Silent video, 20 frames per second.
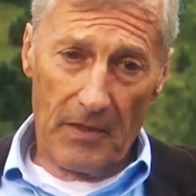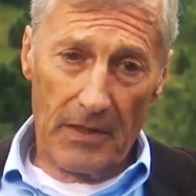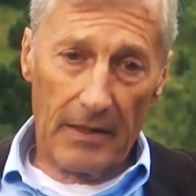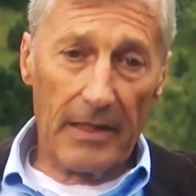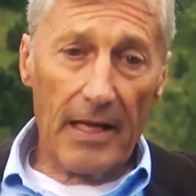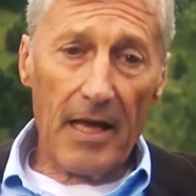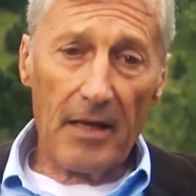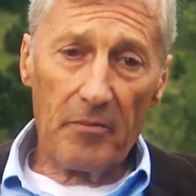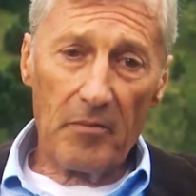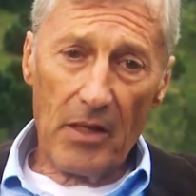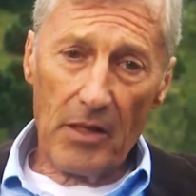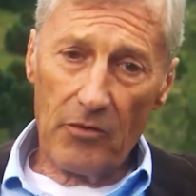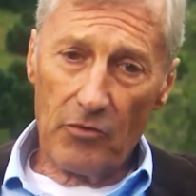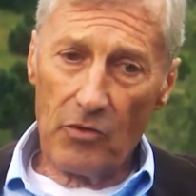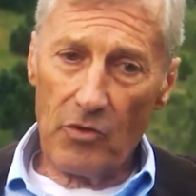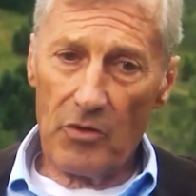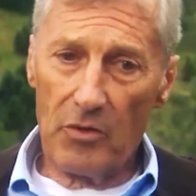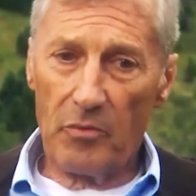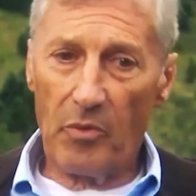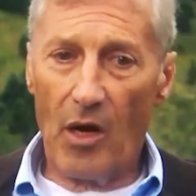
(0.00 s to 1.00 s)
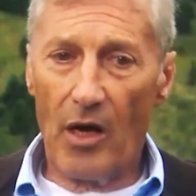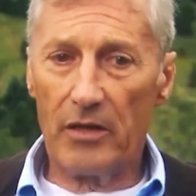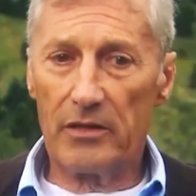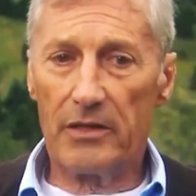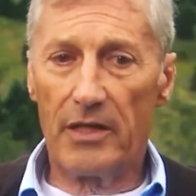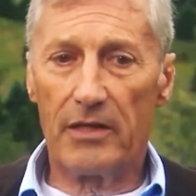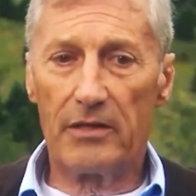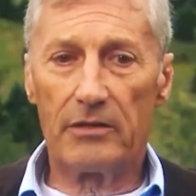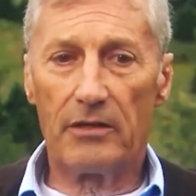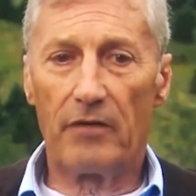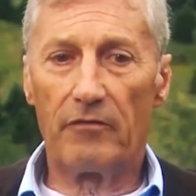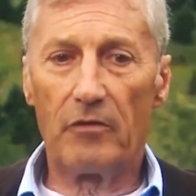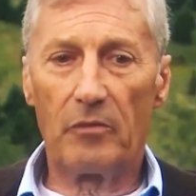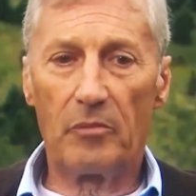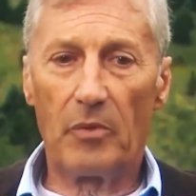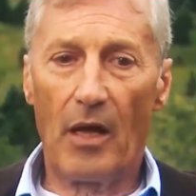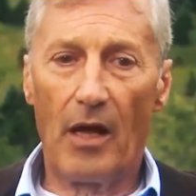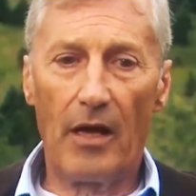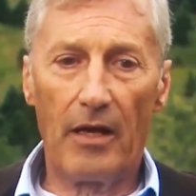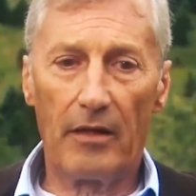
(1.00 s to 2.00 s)
led me through the process of
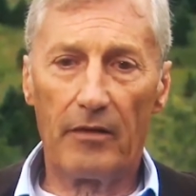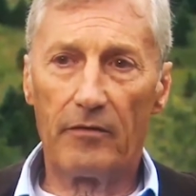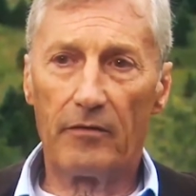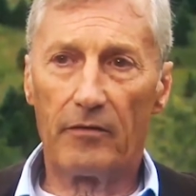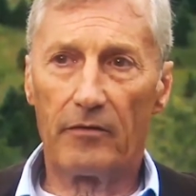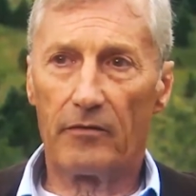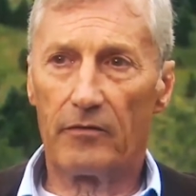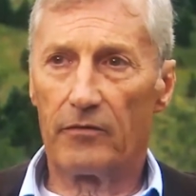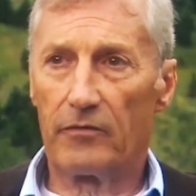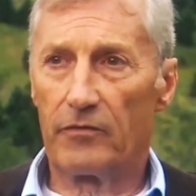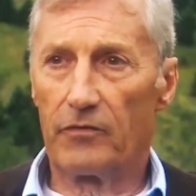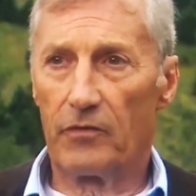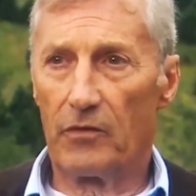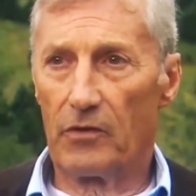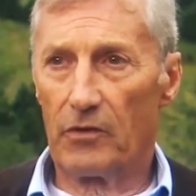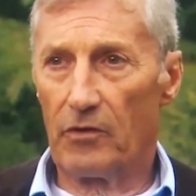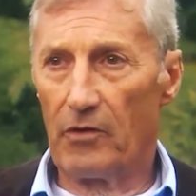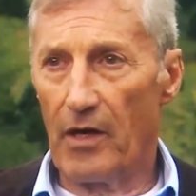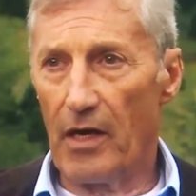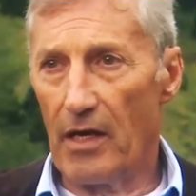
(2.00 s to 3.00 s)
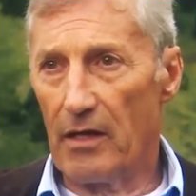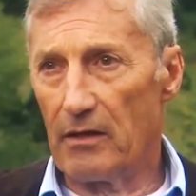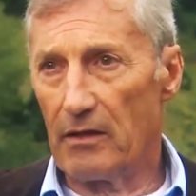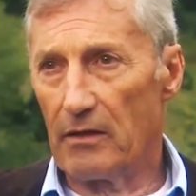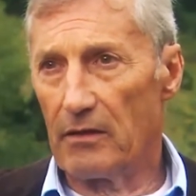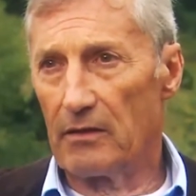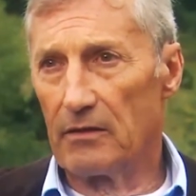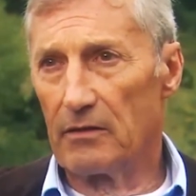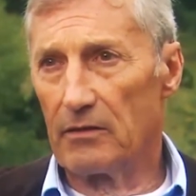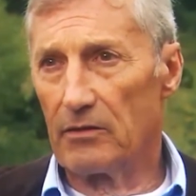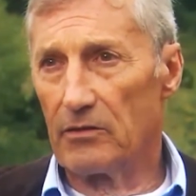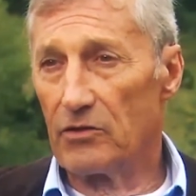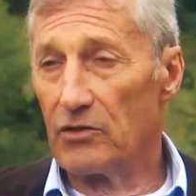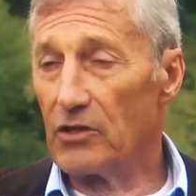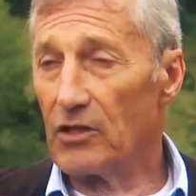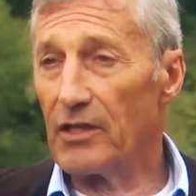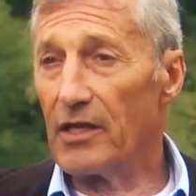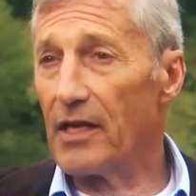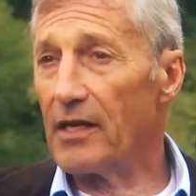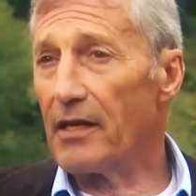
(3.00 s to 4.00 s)
applying for a grant.
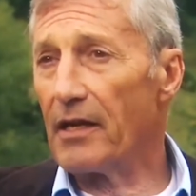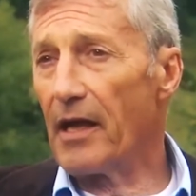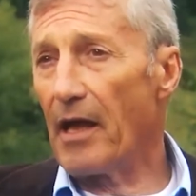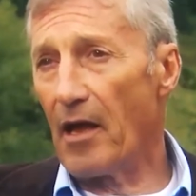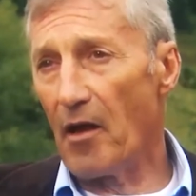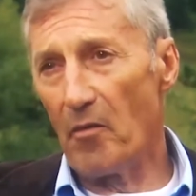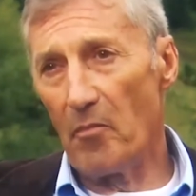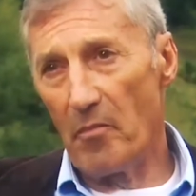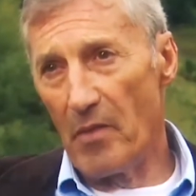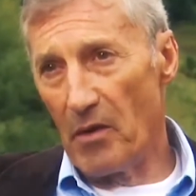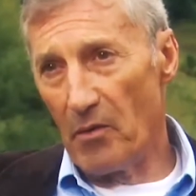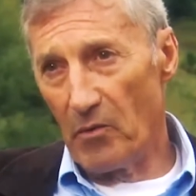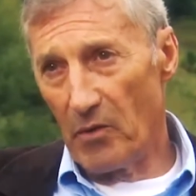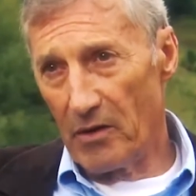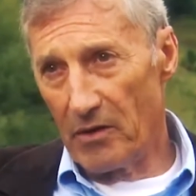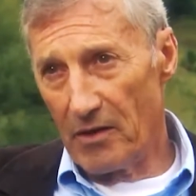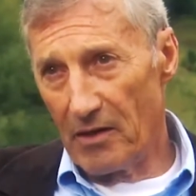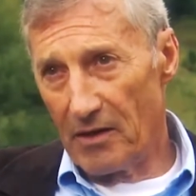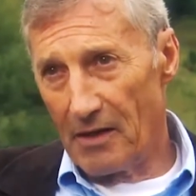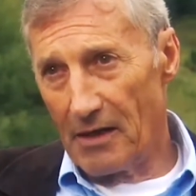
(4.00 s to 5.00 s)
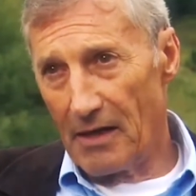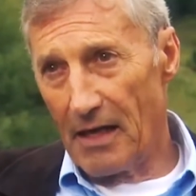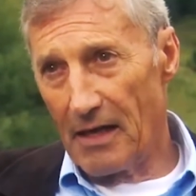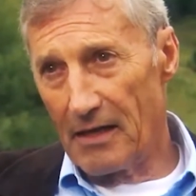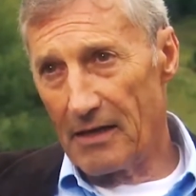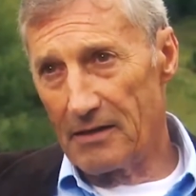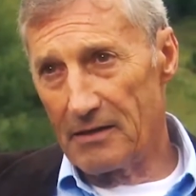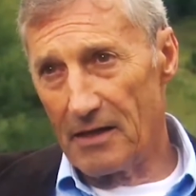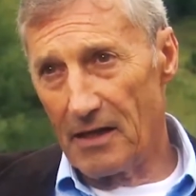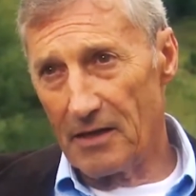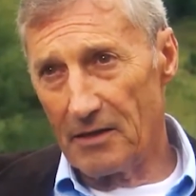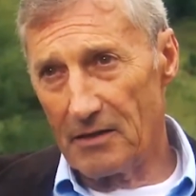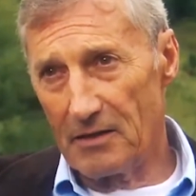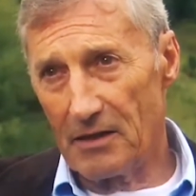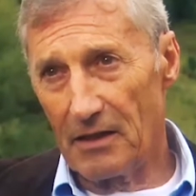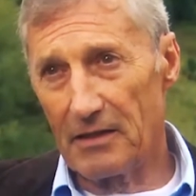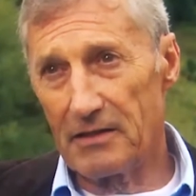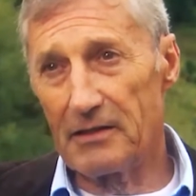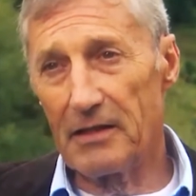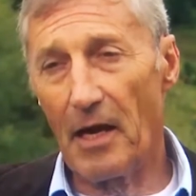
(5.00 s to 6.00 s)
She didn't help me with it in any
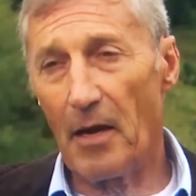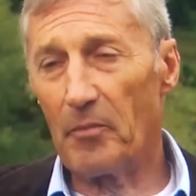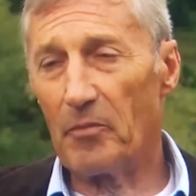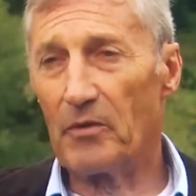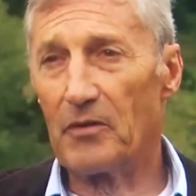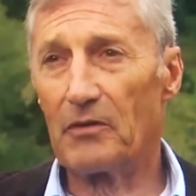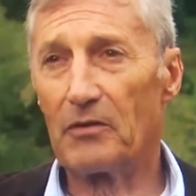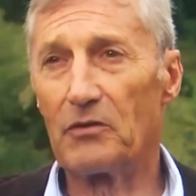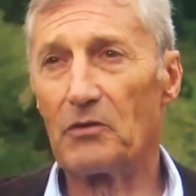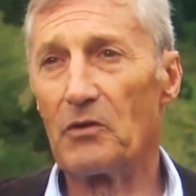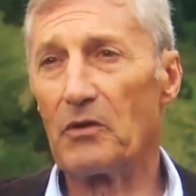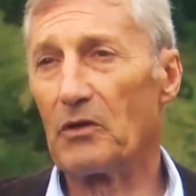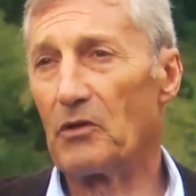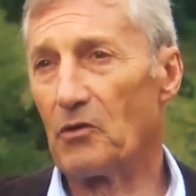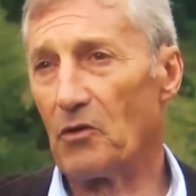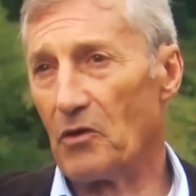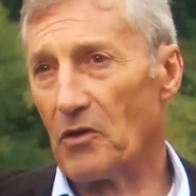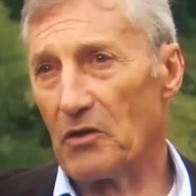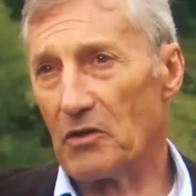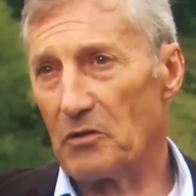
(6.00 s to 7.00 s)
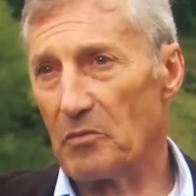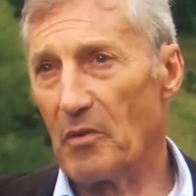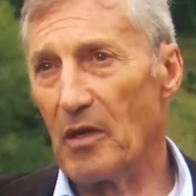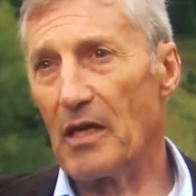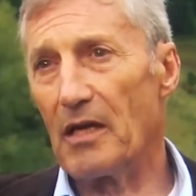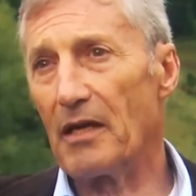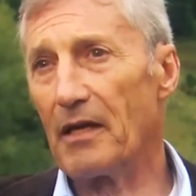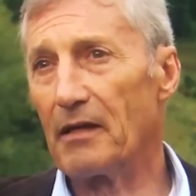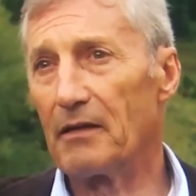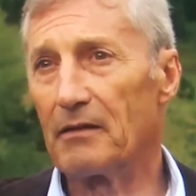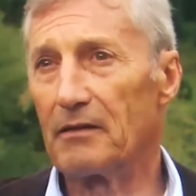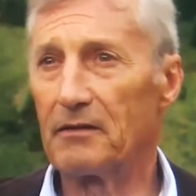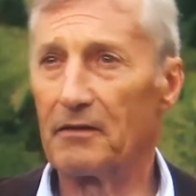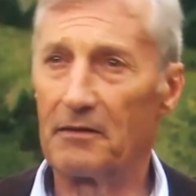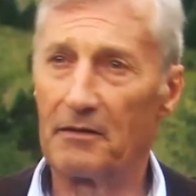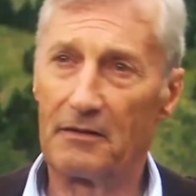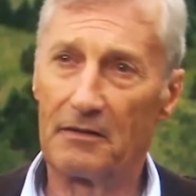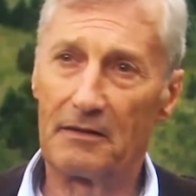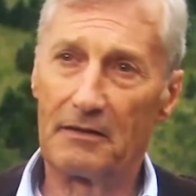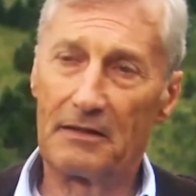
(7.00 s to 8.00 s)
sense, except to encourage me and
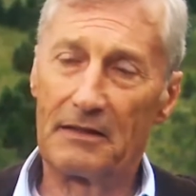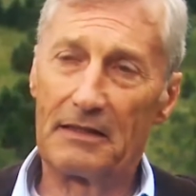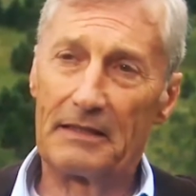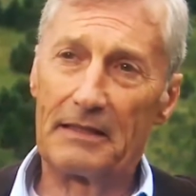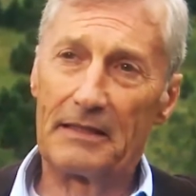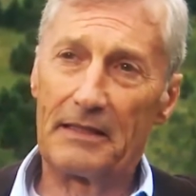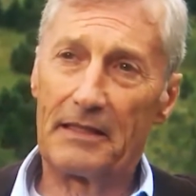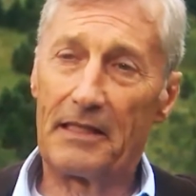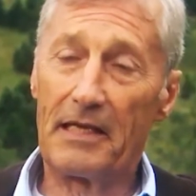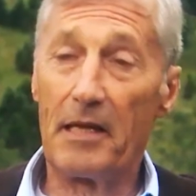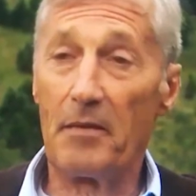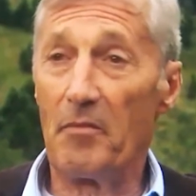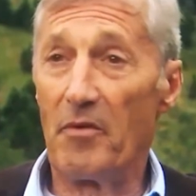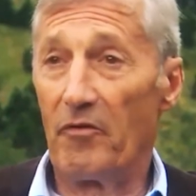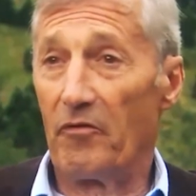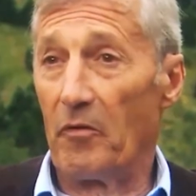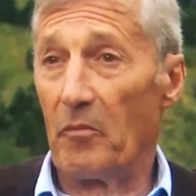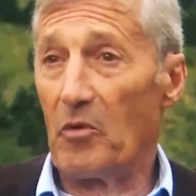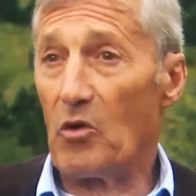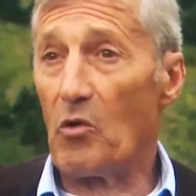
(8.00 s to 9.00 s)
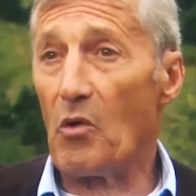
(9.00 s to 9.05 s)
keep me from